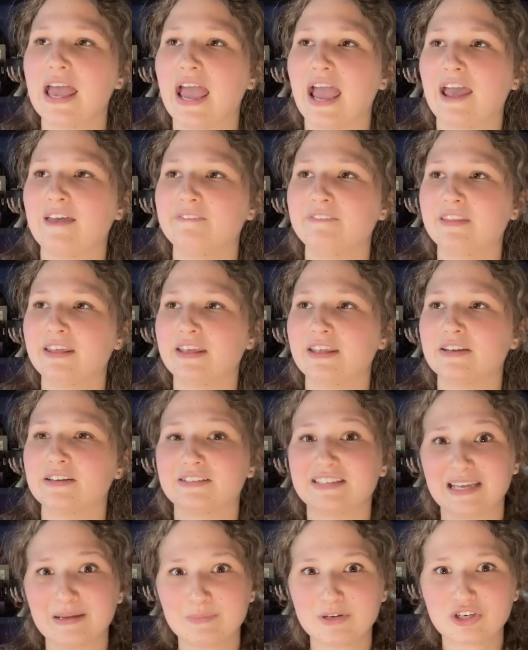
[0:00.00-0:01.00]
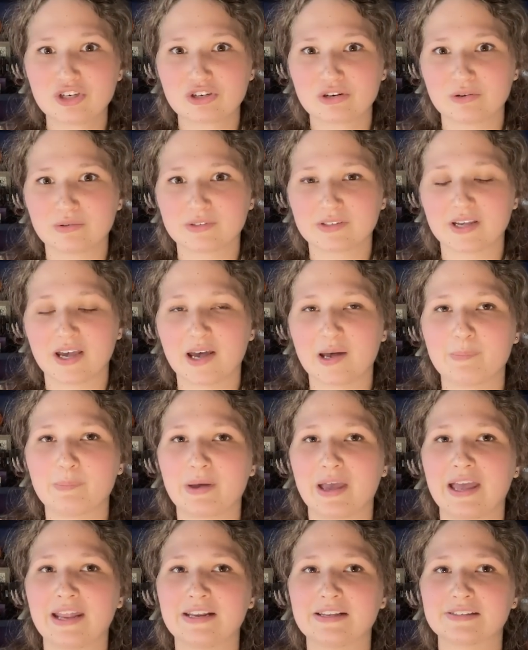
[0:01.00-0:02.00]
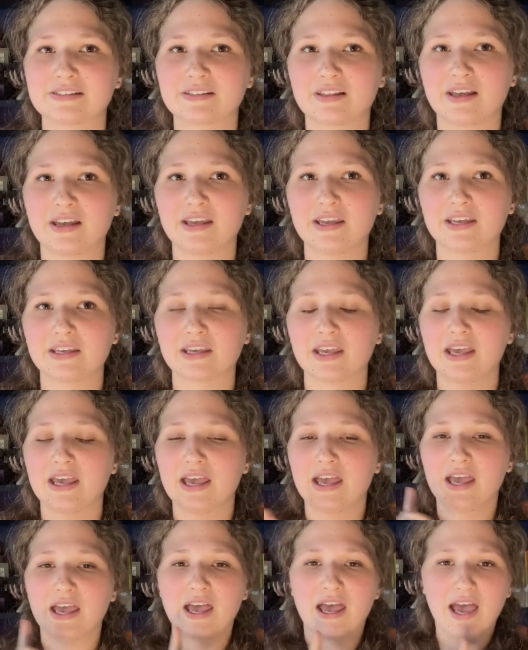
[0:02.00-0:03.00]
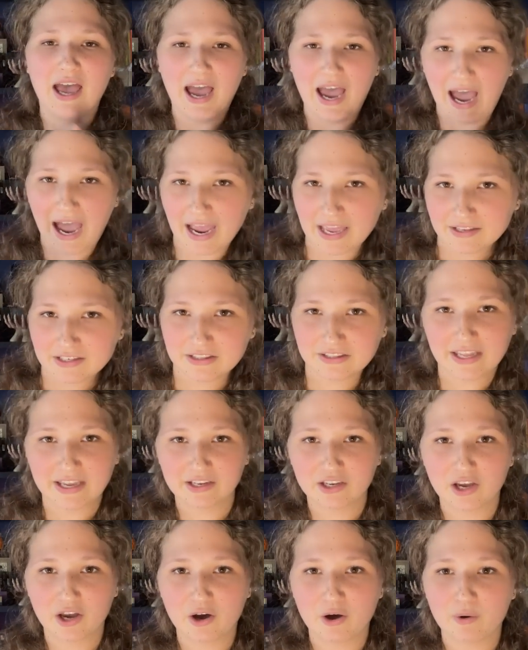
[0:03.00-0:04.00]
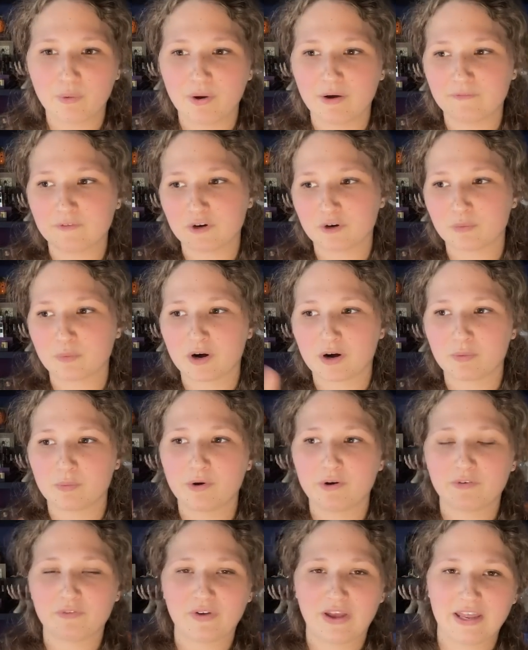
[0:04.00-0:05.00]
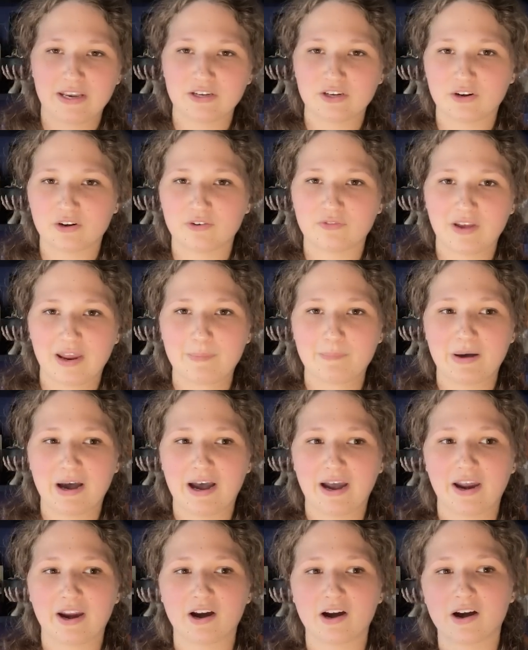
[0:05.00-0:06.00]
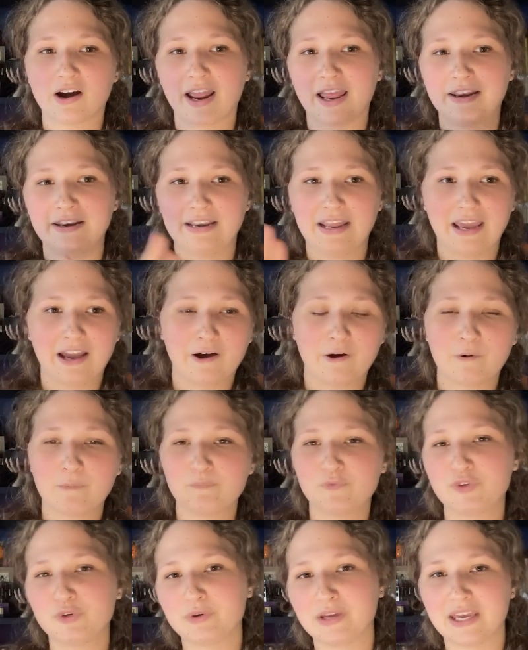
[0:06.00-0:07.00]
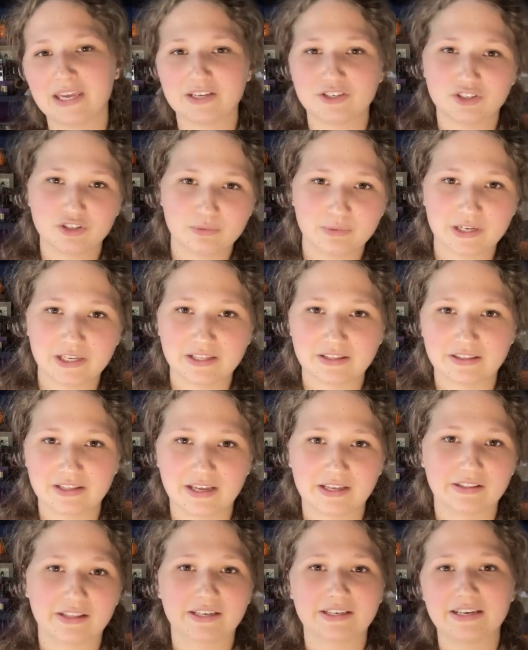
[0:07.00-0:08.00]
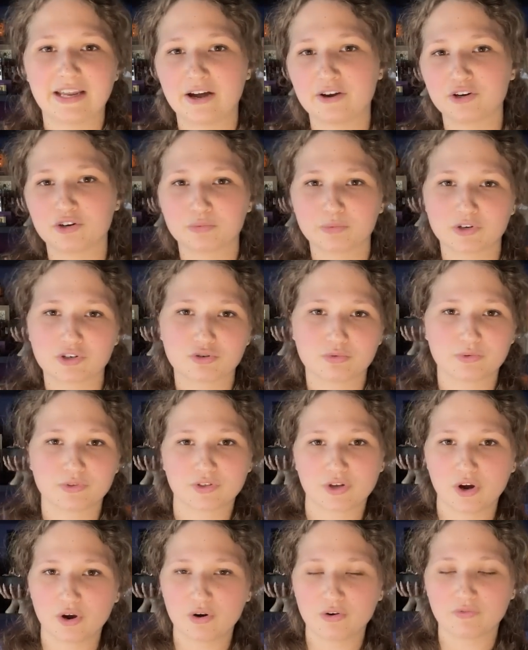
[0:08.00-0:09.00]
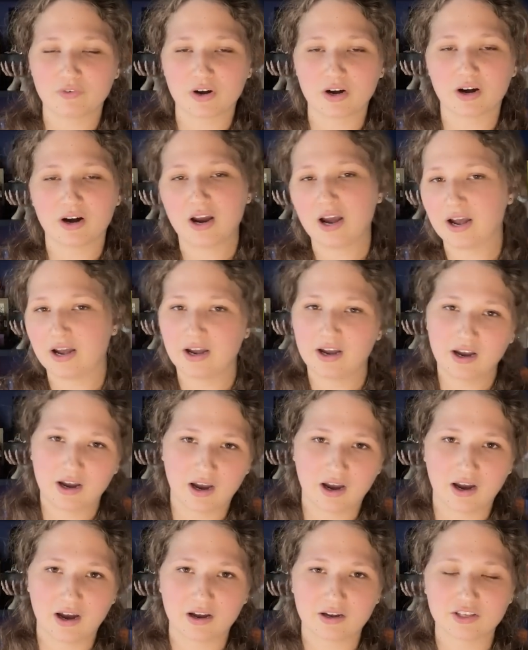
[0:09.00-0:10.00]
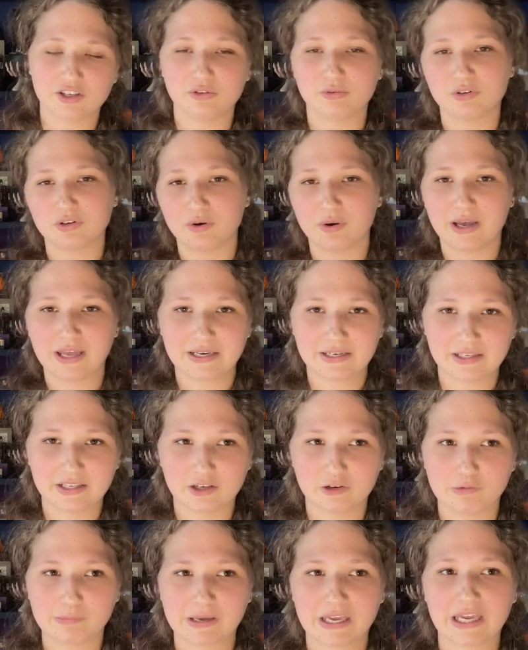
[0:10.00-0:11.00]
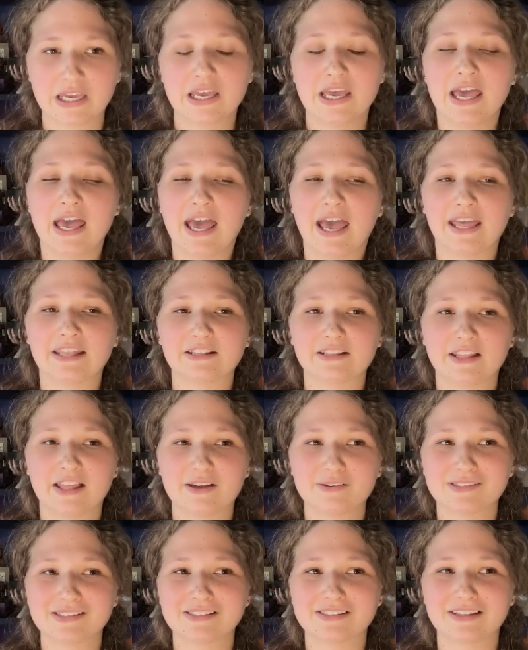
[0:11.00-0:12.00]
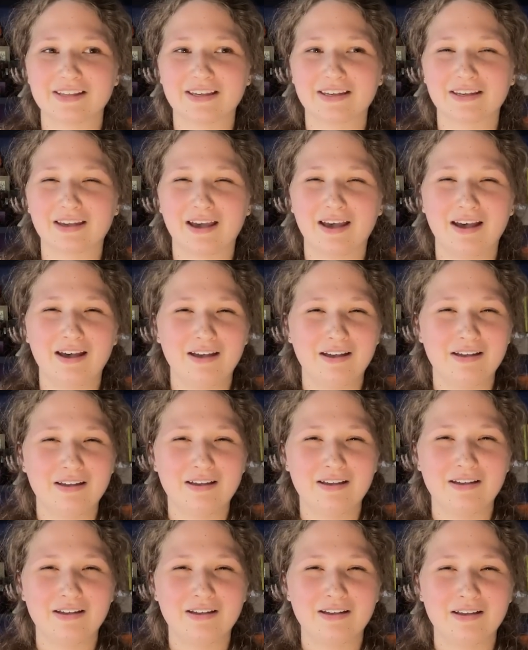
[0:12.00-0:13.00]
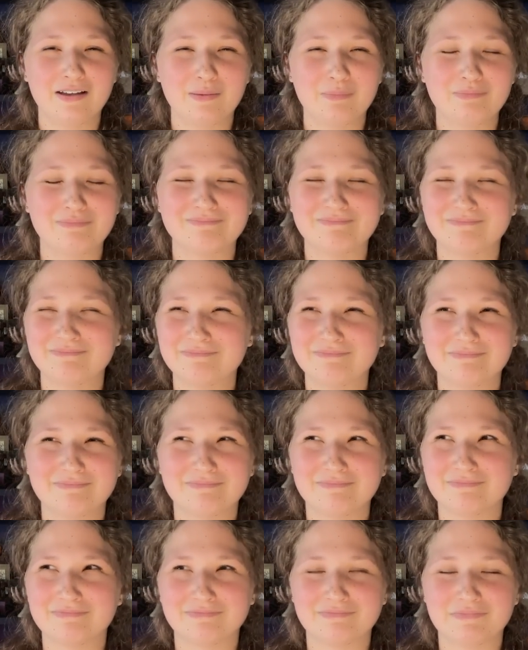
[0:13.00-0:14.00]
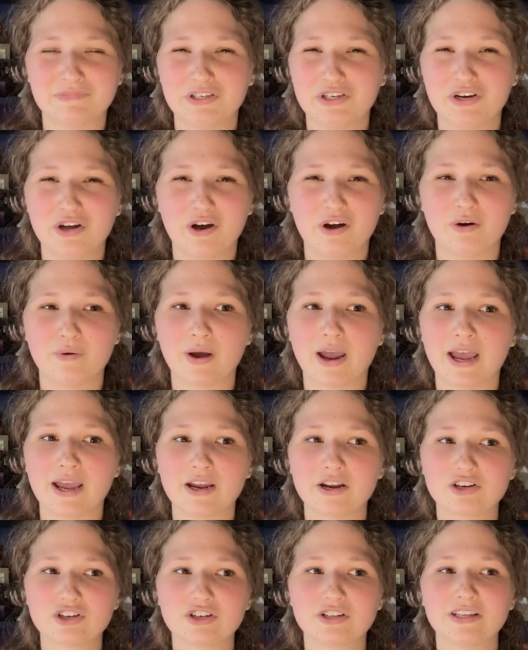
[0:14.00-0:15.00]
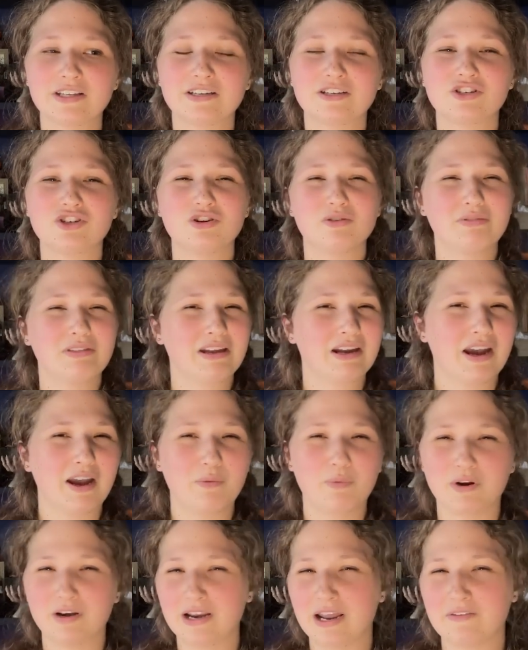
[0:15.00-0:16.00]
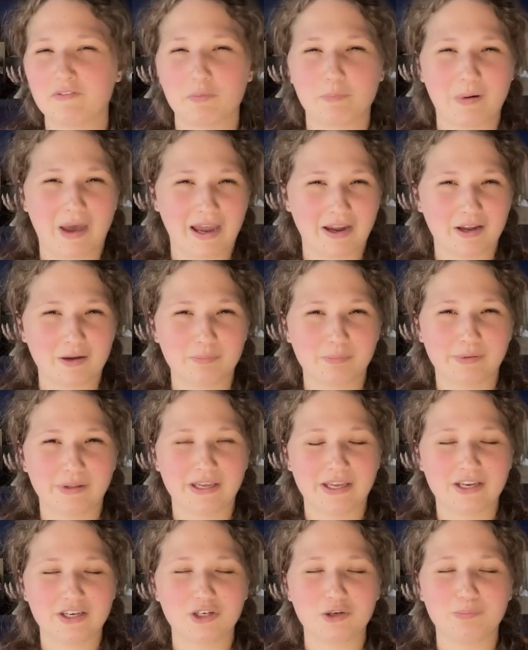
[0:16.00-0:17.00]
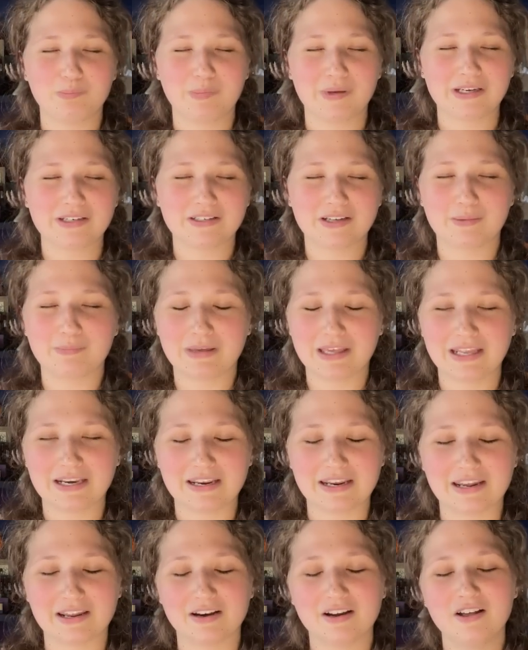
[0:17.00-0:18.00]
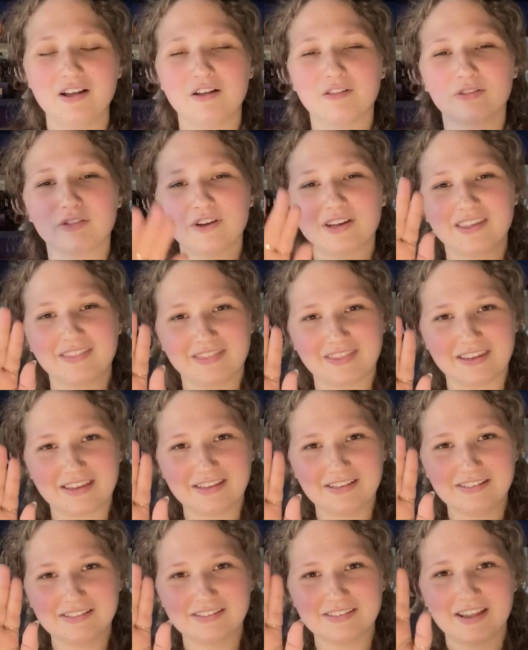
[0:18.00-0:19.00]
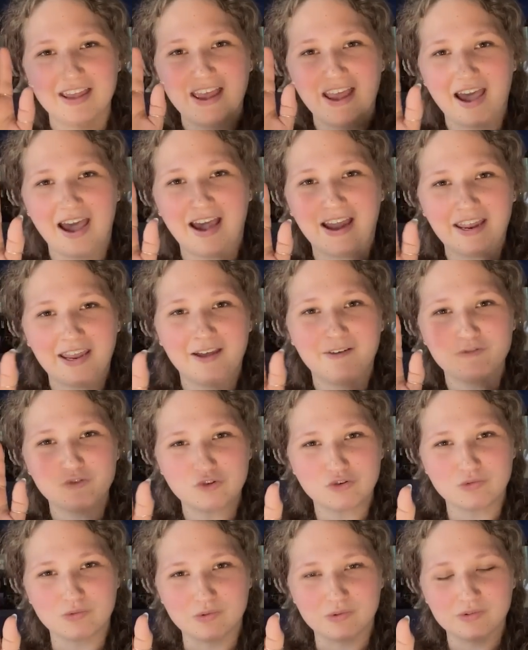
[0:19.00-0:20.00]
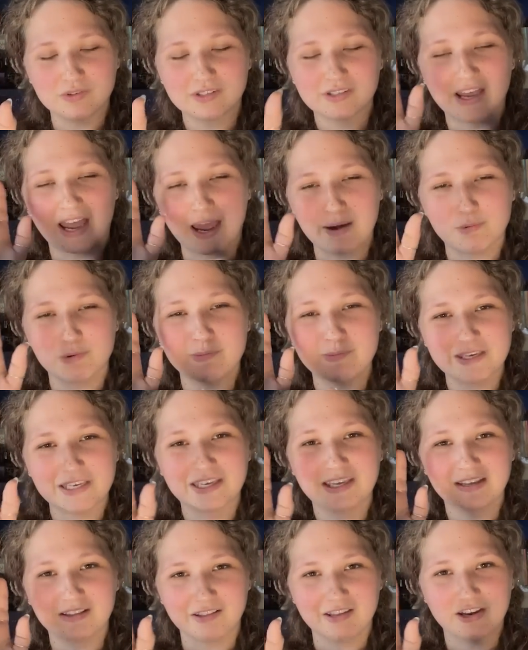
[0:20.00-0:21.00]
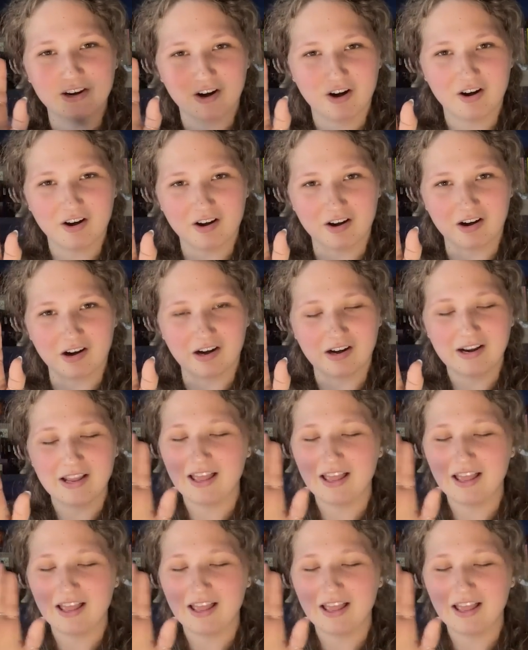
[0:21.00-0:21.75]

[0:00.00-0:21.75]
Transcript: And then Damon shows up and is like, I'd let go of your werewolf and your vampire, and now you can't do anything. Like, now your ritual's over. Ha ha ha. You can go ahead and kill me. And Klaus is like, um, mm-mm, no. Actually, did you think I wouldn't have a backup plan? You big dumb idiot. Look at this. I have Jules. I will be killing her.